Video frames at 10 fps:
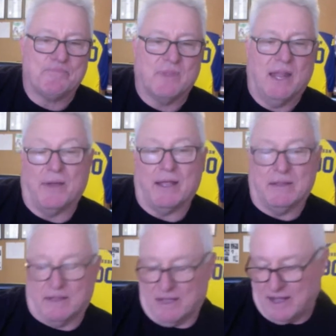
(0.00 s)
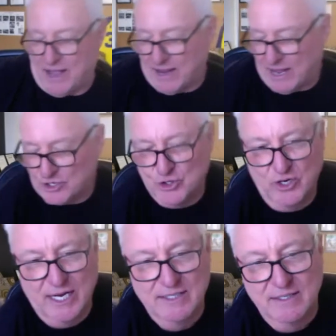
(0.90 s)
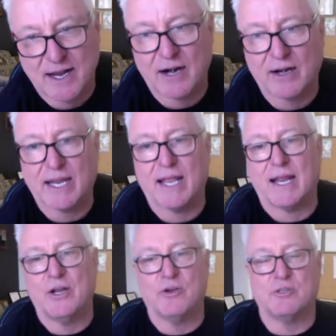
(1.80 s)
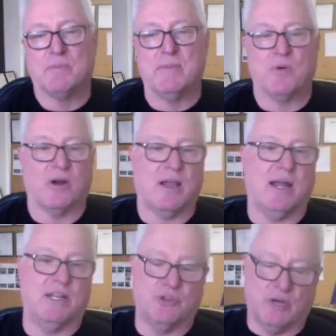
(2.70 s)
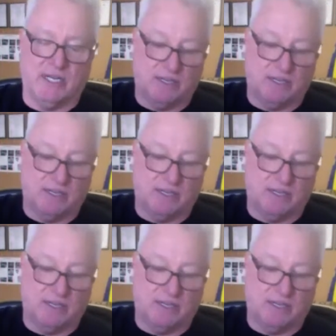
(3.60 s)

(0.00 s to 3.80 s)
anyway, I'll show you guys the tire again. I know some people are kind of joining